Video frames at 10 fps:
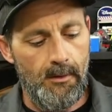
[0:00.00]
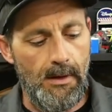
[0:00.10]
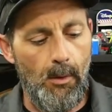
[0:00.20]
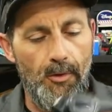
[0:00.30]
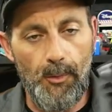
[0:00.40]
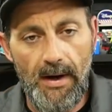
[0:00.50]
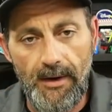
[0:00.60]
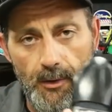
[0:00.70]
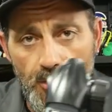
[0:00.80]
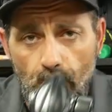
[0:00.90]
Now on the
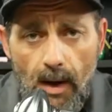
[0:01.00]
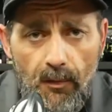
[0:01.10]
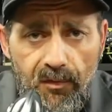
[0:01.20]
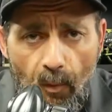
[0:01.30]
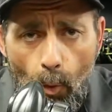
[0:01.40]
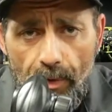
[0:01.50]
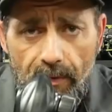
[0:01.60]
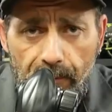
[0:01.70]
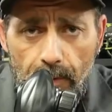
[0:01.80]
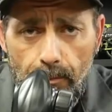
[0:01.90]
radio, you have four
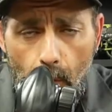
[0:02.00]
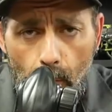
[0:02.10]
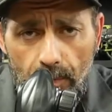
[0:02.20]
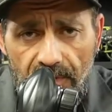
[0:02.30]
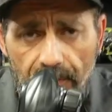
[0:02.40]
different modes